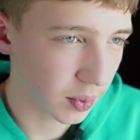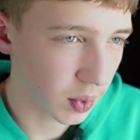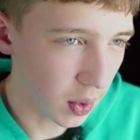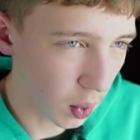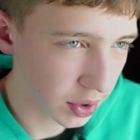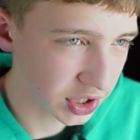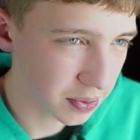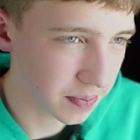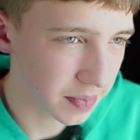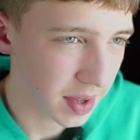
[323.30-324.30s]
we want
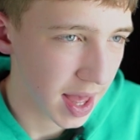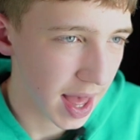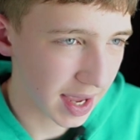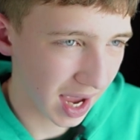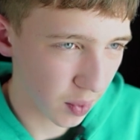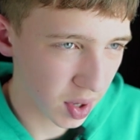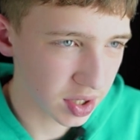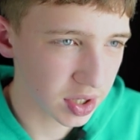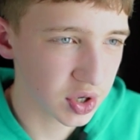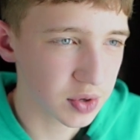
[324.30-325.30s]
to, and
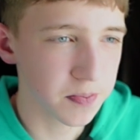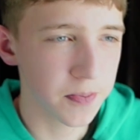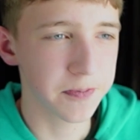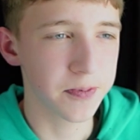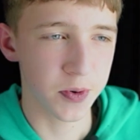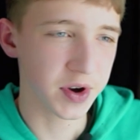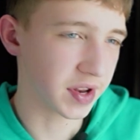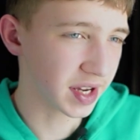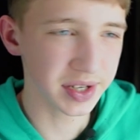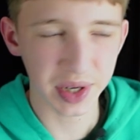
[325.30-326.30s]
we're
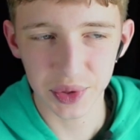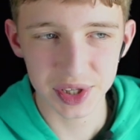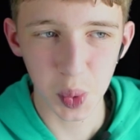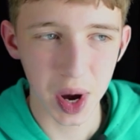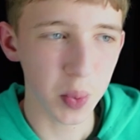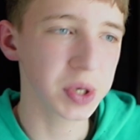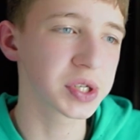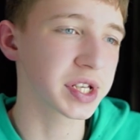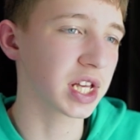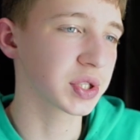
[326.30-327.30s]
predict in this way
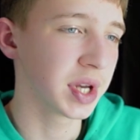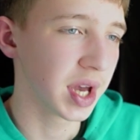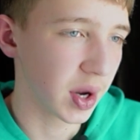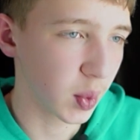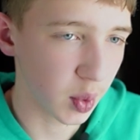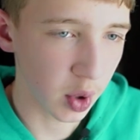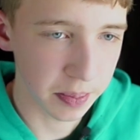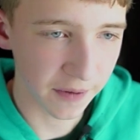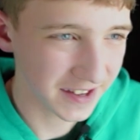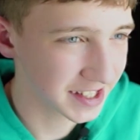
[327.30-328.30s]
which cells will be